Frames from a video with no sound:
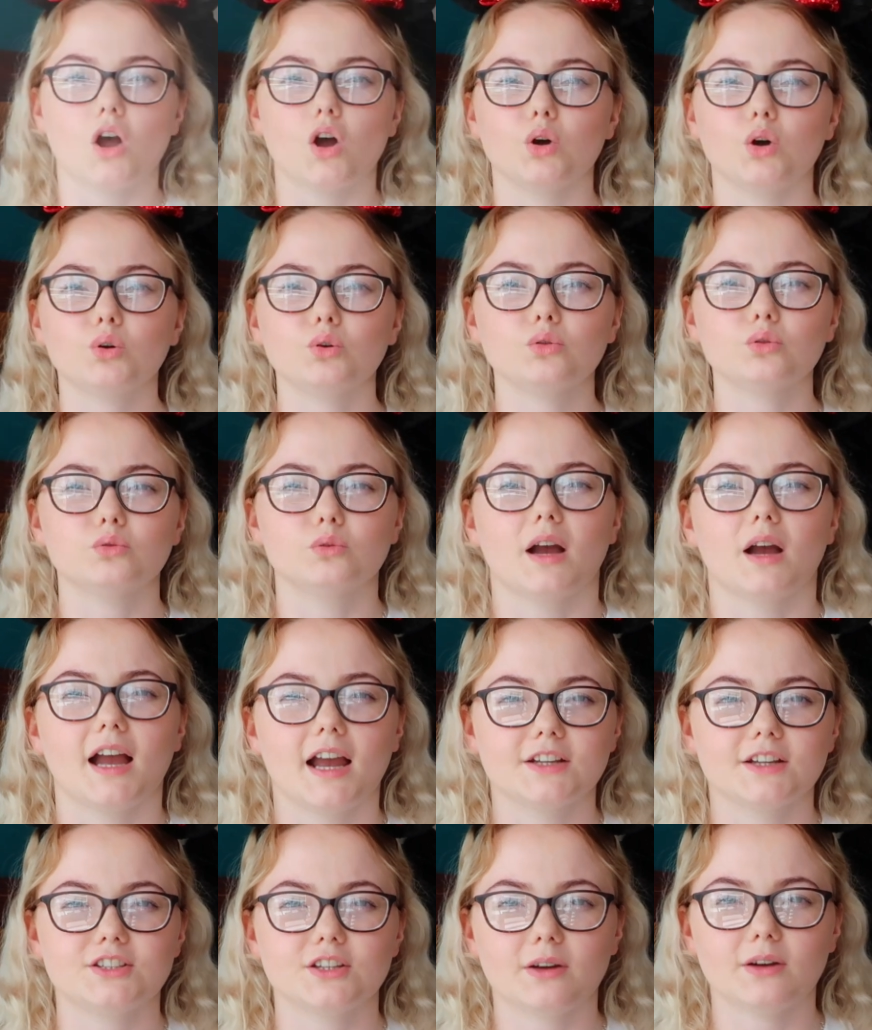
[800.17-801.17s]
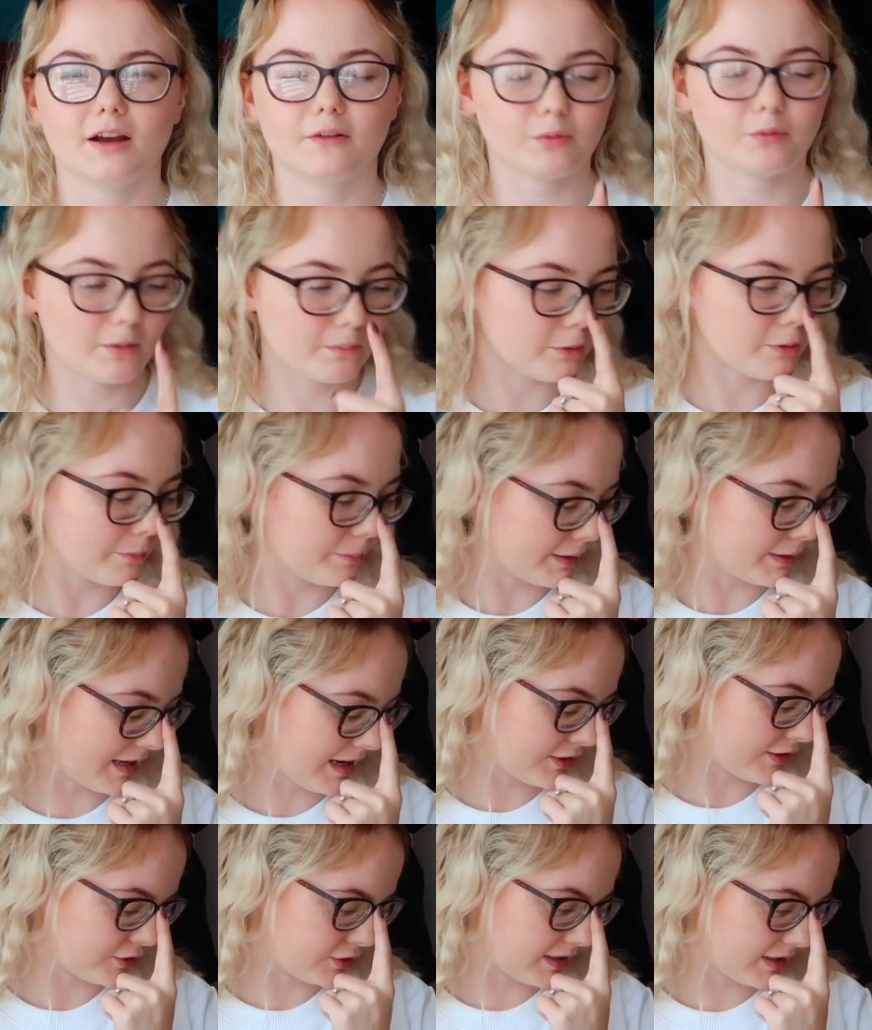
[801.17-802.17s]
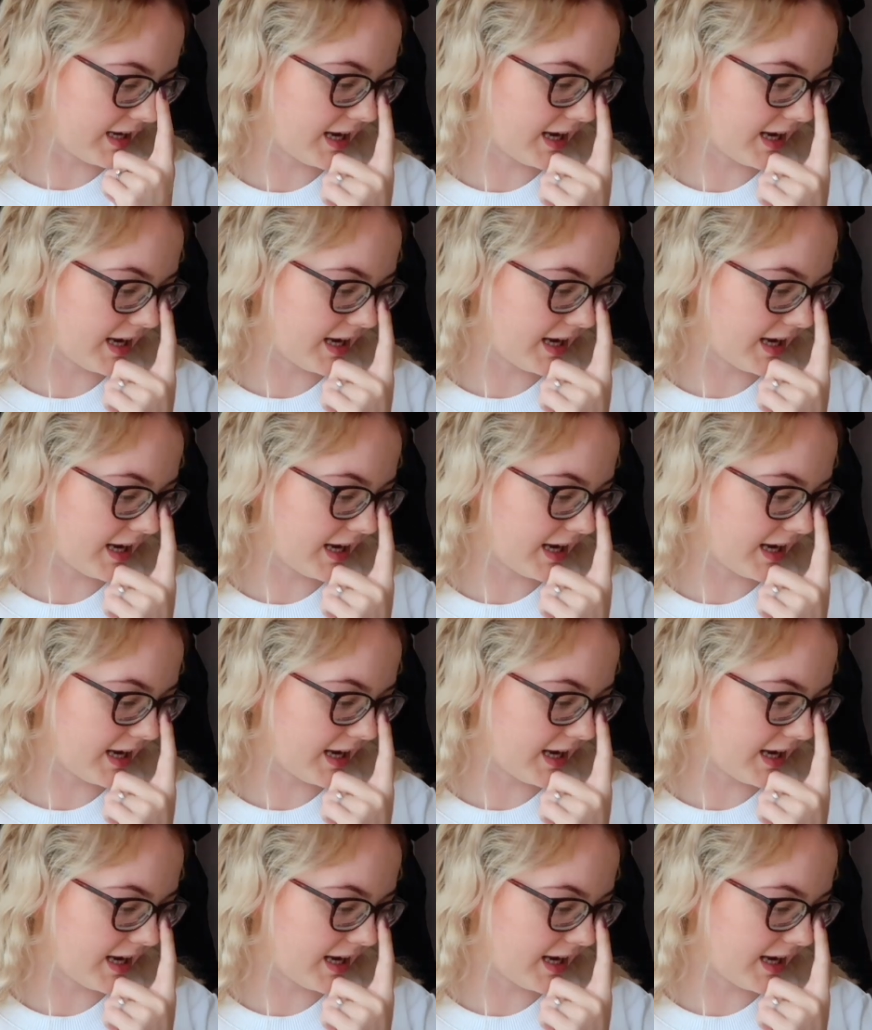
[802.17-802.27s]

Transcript: Oh, I do have one more pin actually.